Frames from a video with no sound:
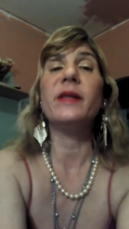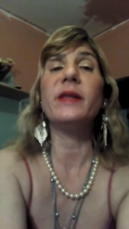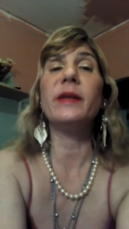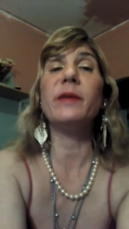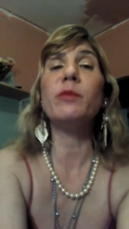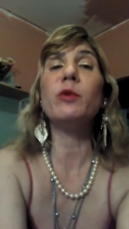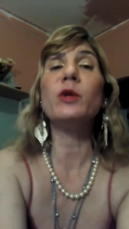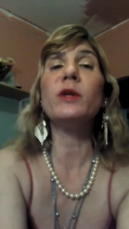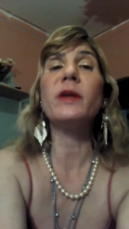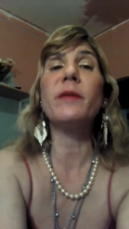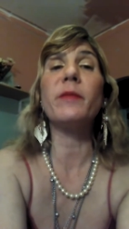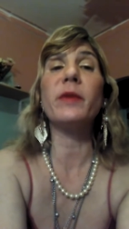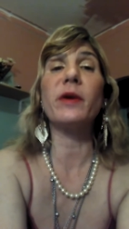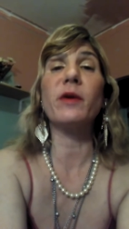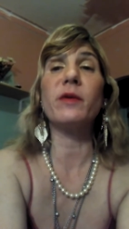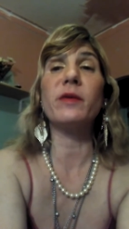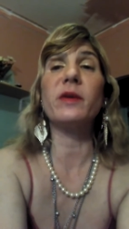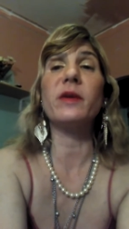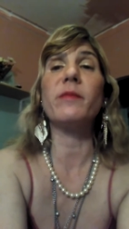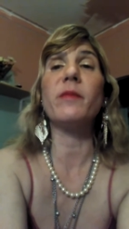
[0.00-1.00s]
liberal
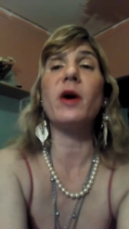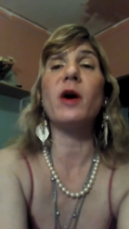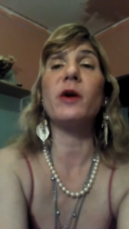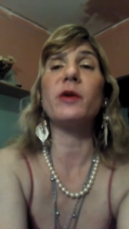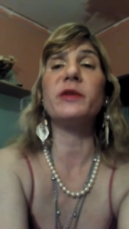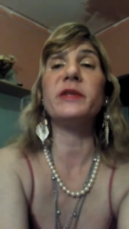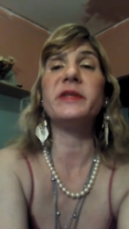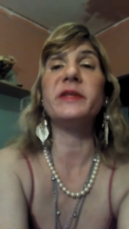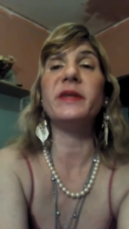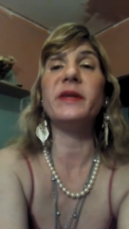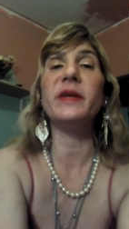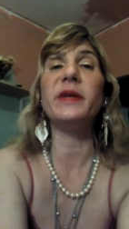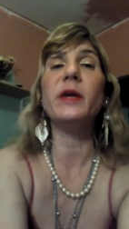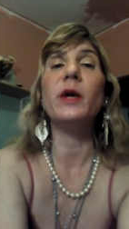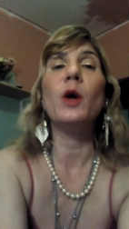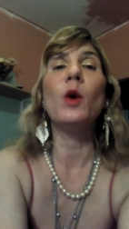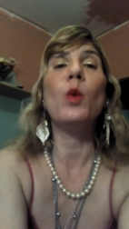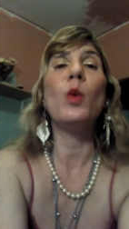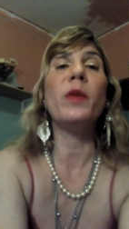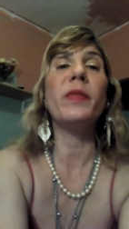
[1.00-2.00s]
democracy
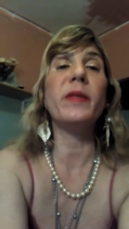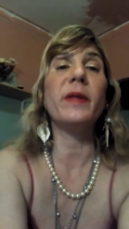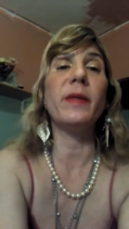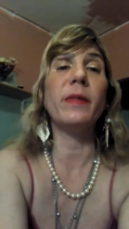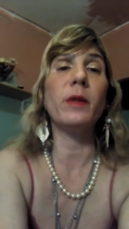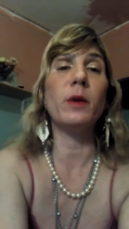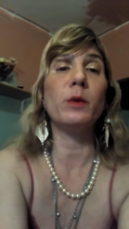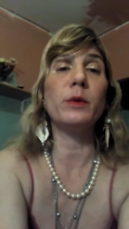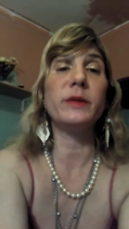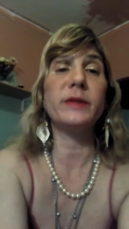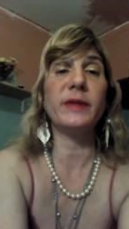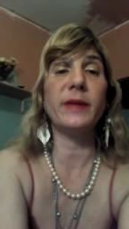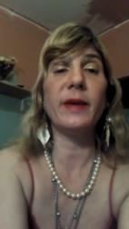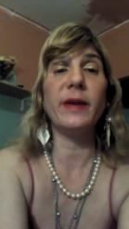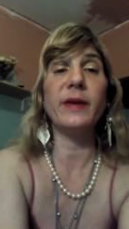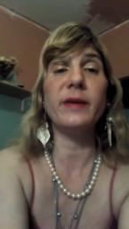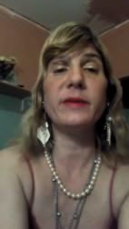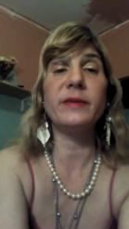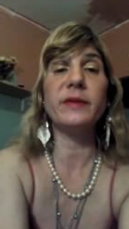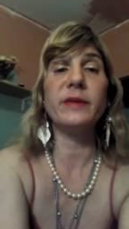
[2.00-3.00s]
within those
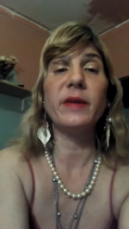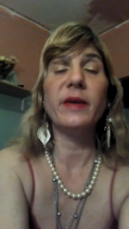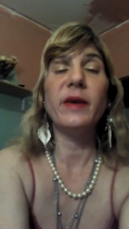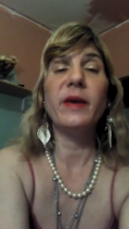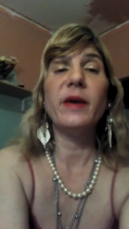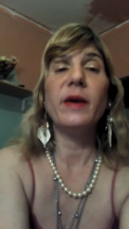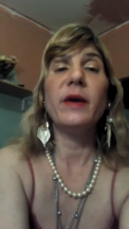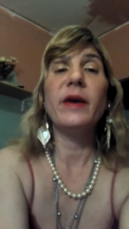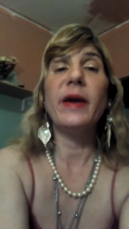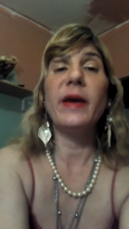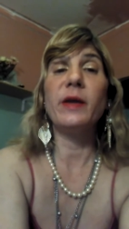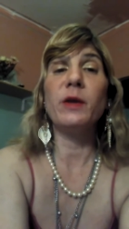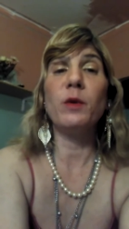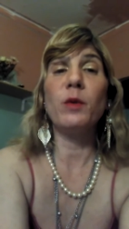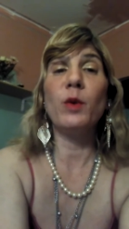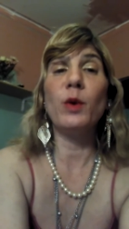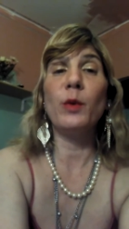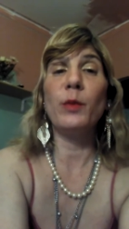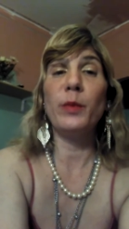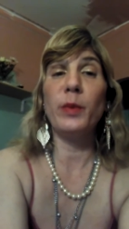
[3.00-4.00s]
states, end
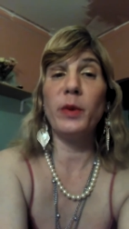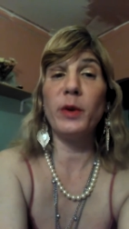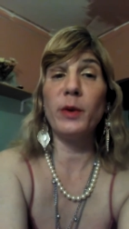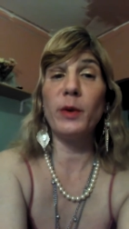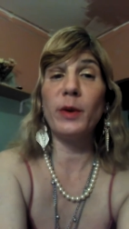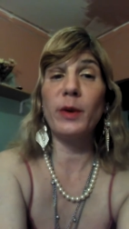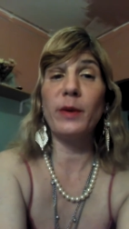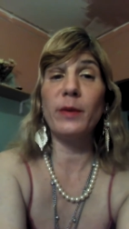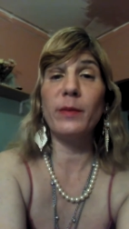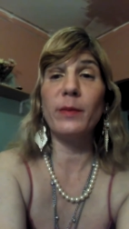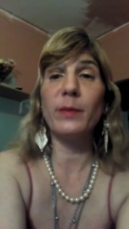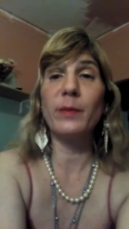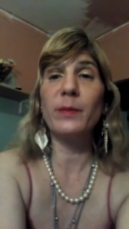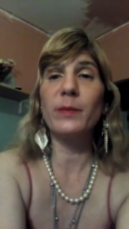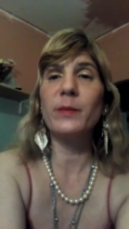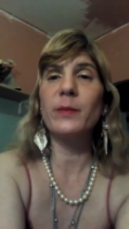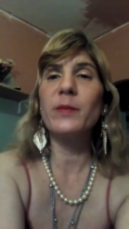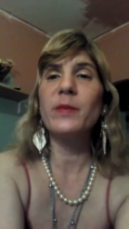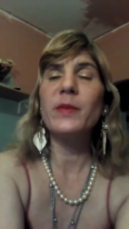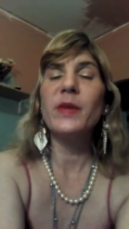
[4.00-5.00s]
quote, period.
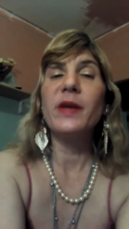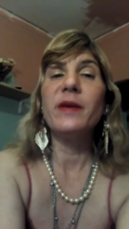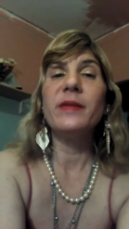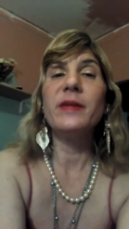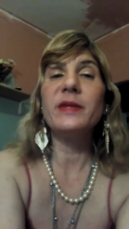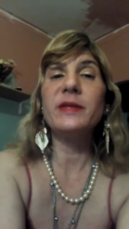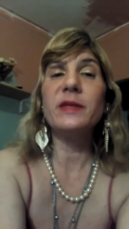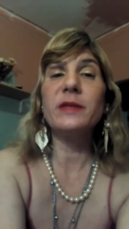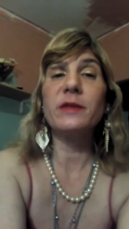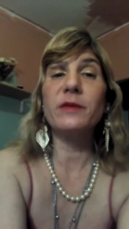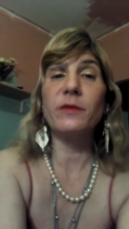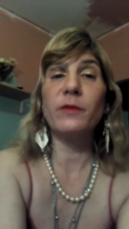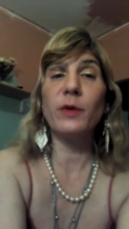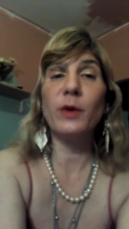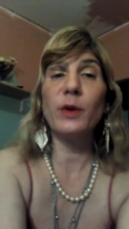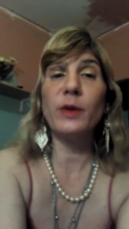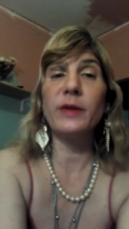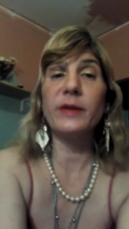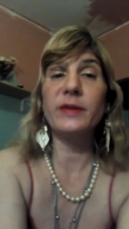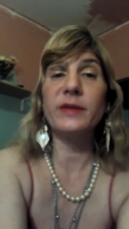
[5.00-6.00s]
This is a
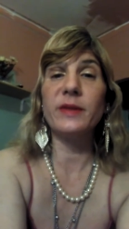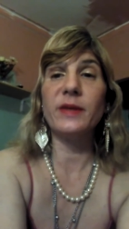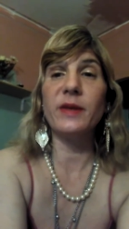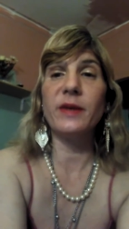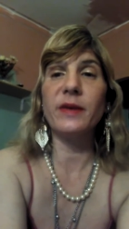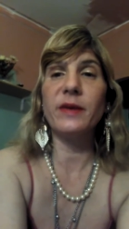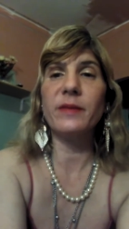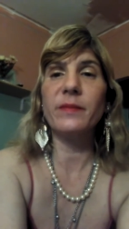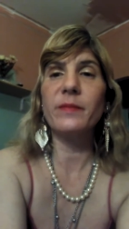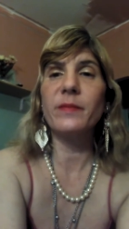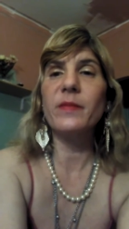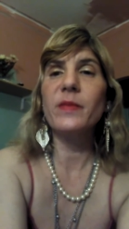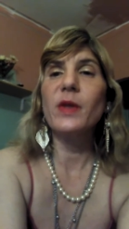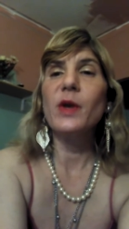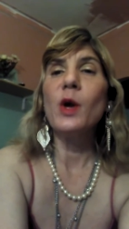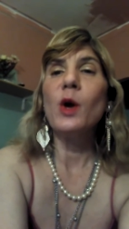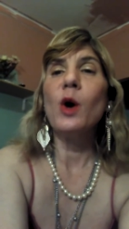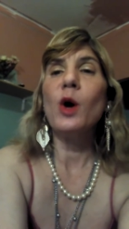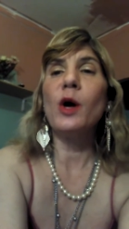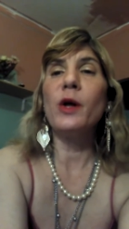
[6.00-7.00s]
fallacy.
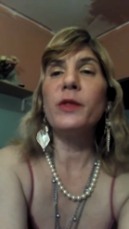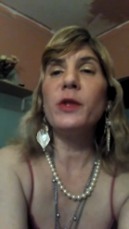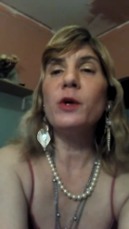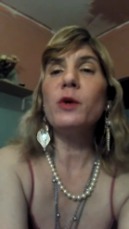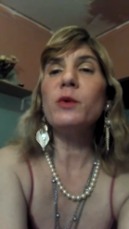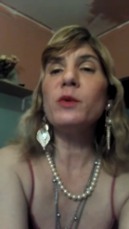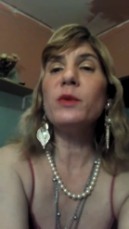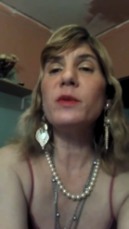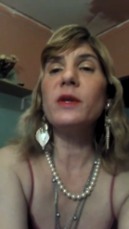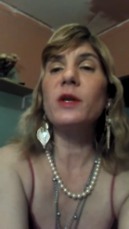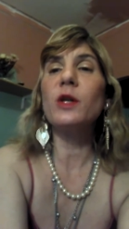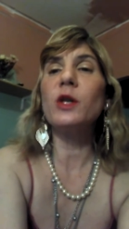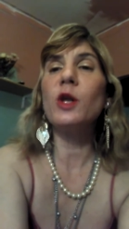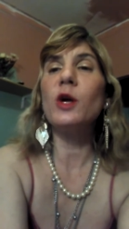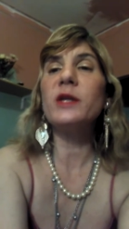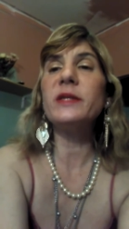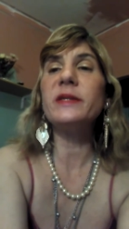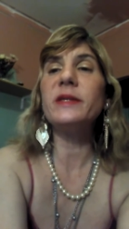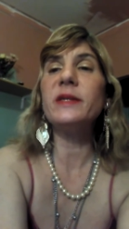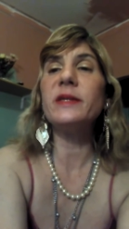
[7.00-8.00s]
Although the
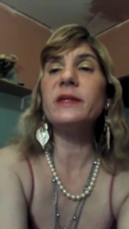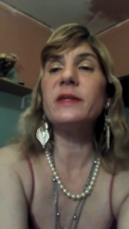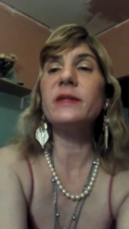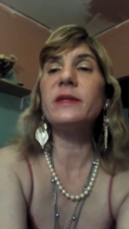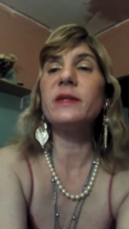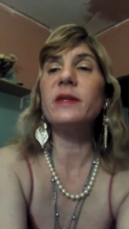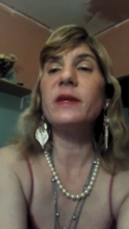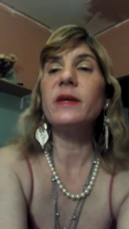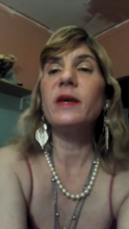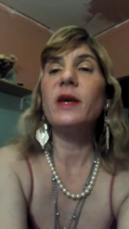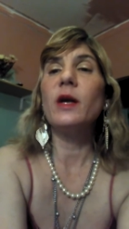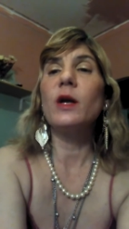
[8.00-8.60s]
Clausewitz